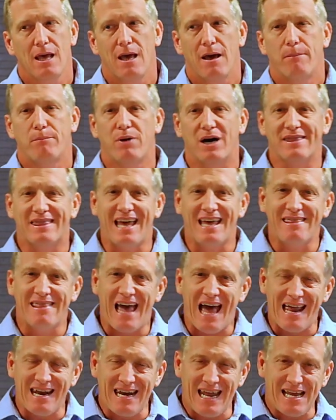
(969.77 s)
But then
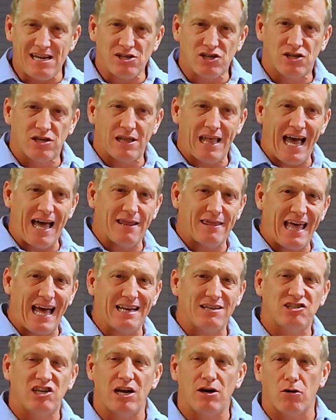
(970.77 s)
that nation, that,
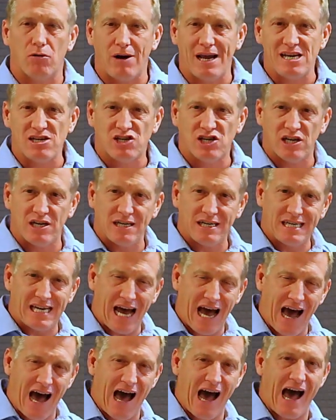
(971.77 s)
that generation
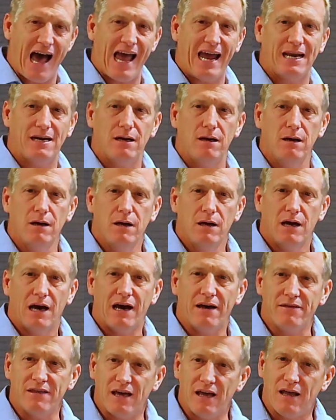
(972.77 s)
died
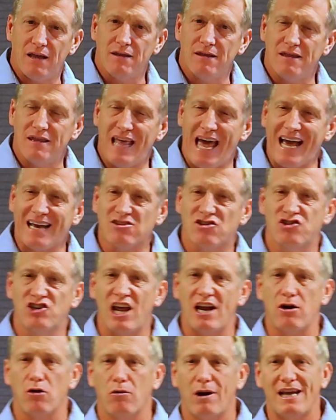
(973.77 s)
and the next
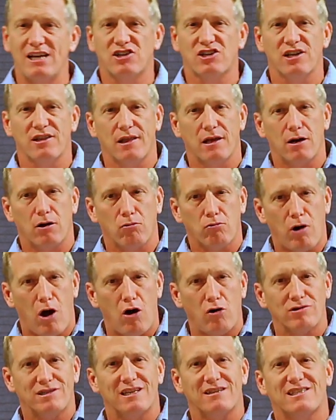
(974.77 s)
generation that
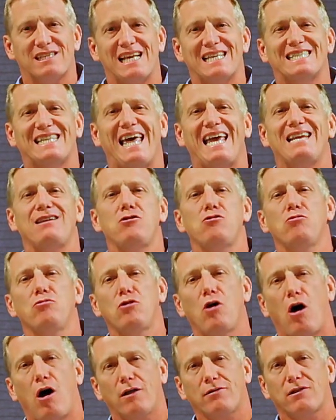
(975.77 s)
arose, it says they knew
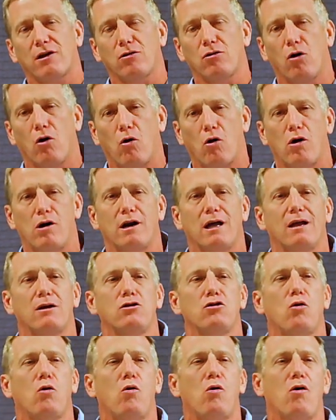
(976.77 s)
not the Lord,
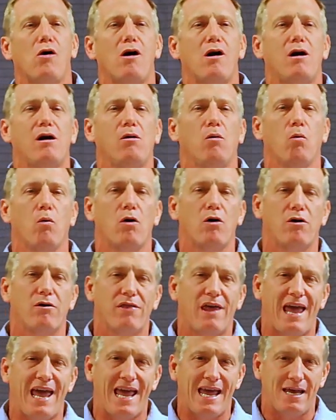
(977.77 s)
nor were
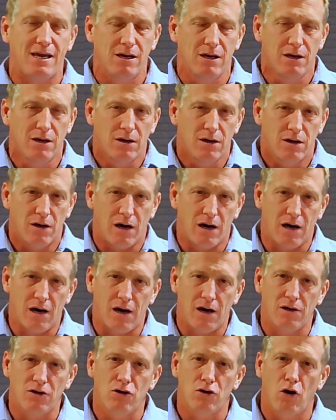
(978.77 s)
they,
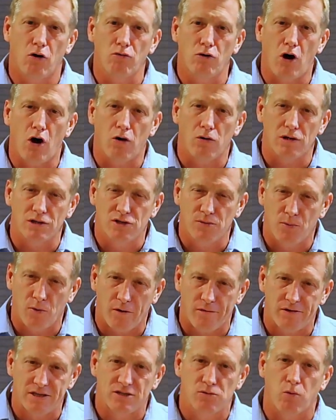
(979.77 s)
uh, you know, knowledgeable
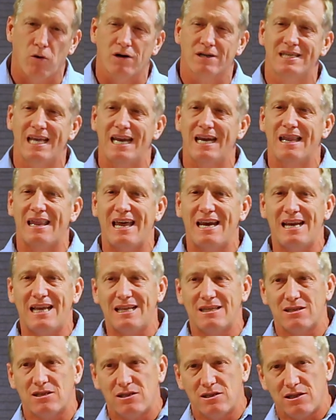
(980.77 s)
of His works. They, they
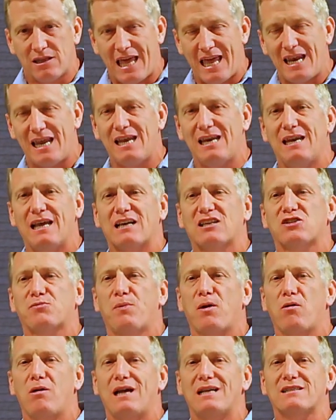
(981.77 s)
didn't they didn't
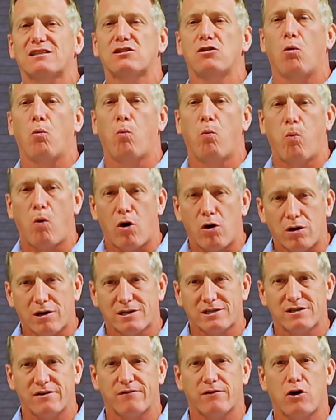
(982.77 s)
experience the
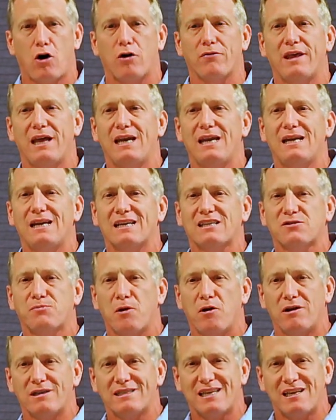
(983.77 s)
works of God. They didn't
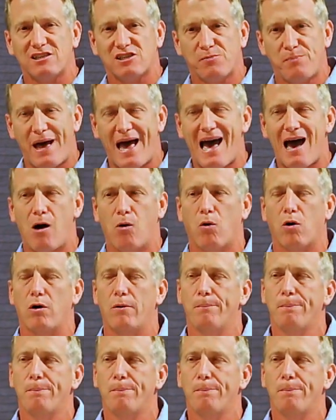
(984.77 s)
experience His power.